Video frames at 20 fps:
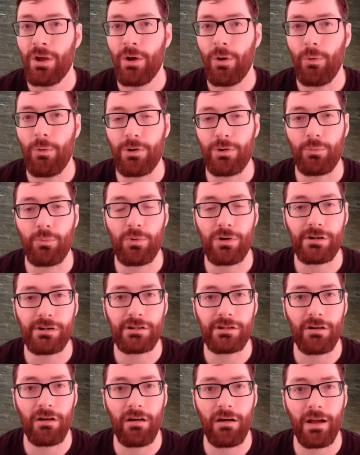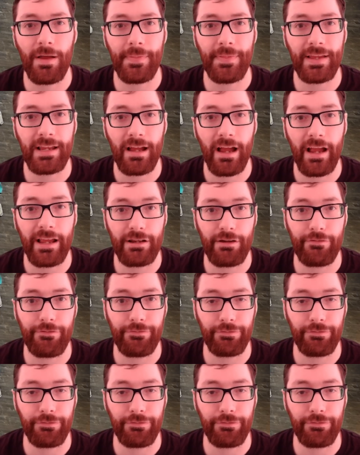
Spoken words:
or work on the kind of